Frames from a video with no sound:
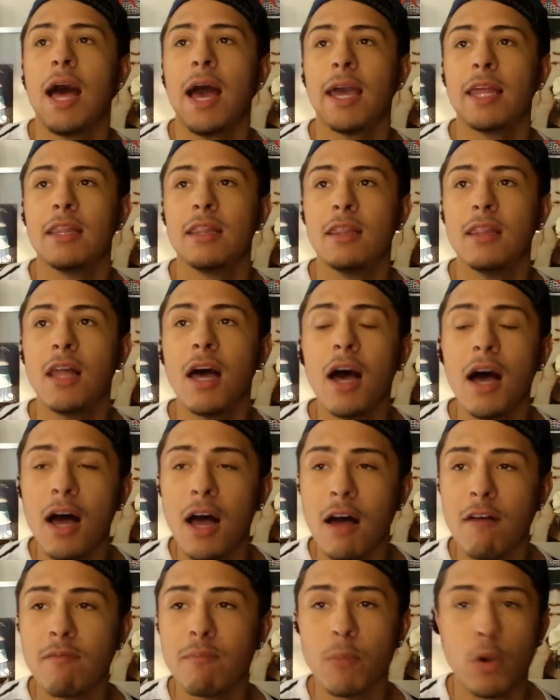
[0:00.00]
I
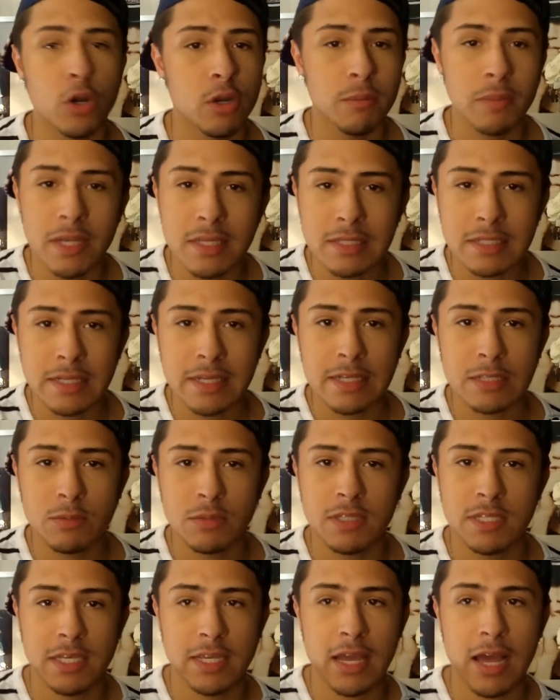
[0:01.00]
love Murder
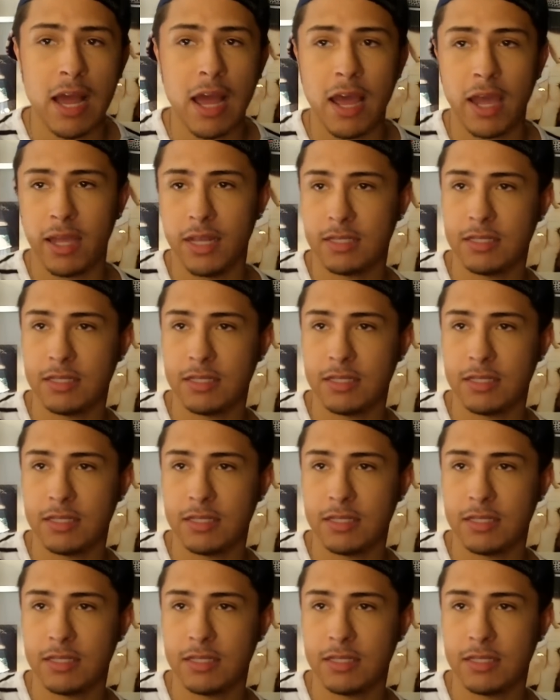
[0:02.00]
Business with T.I.